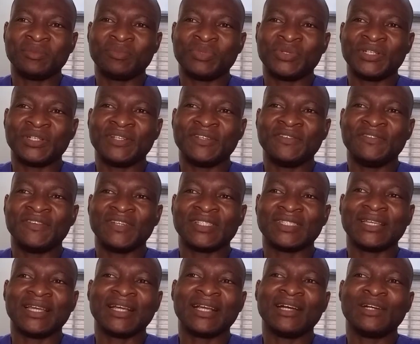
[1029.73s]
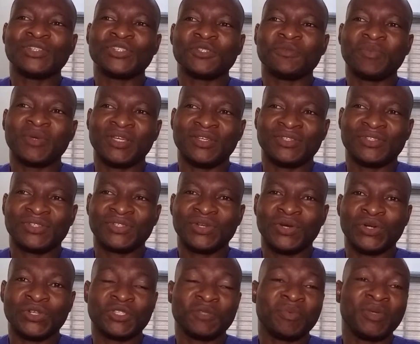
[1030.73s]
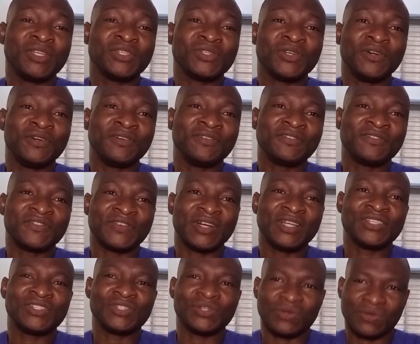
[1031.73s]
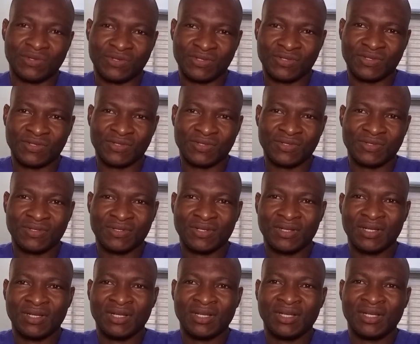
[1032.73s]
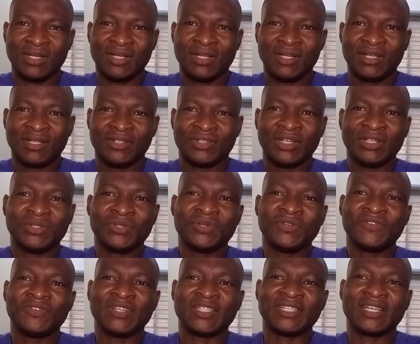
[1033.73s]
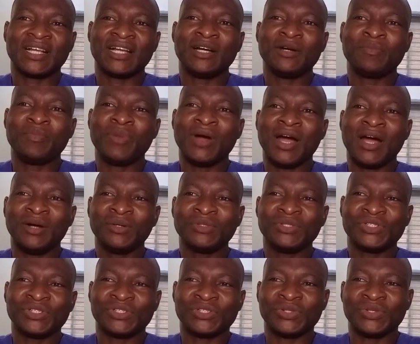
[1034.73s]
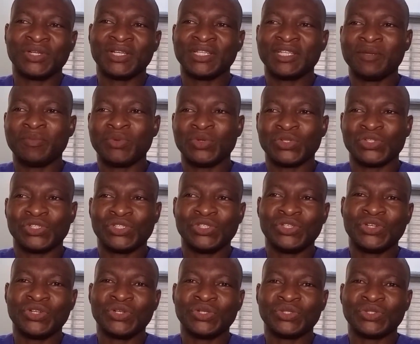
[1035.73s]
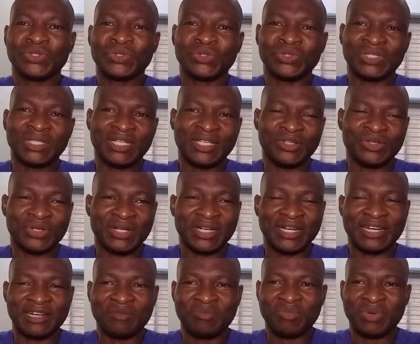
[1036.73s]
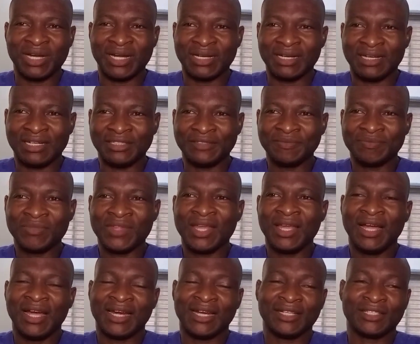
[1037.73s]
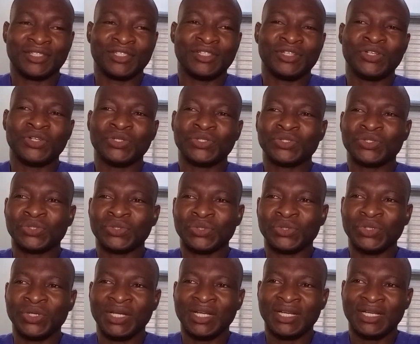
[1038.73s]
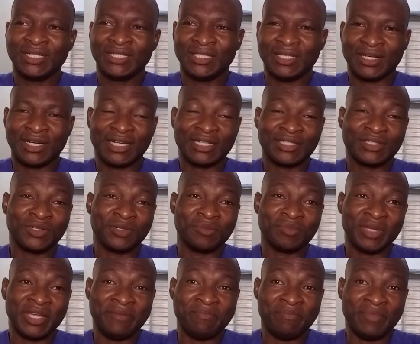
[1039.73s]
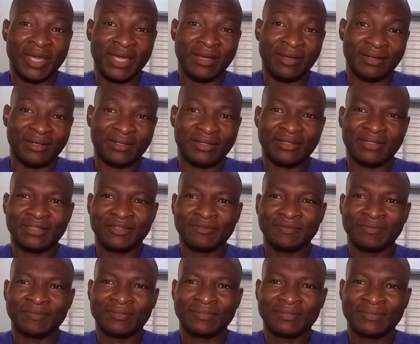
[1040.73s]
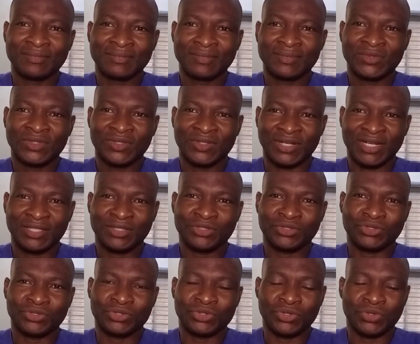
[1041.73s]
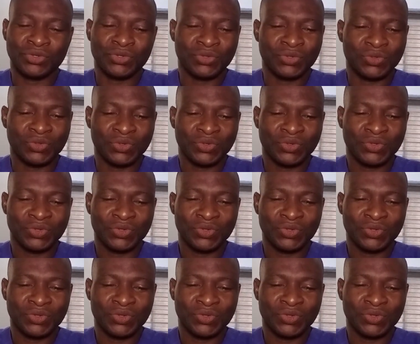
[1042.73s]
prevesical space or space of Rhesus. Retrovesical pouch is located posterior to the urinary bladder and anterior to the rectum in male. Retrouterine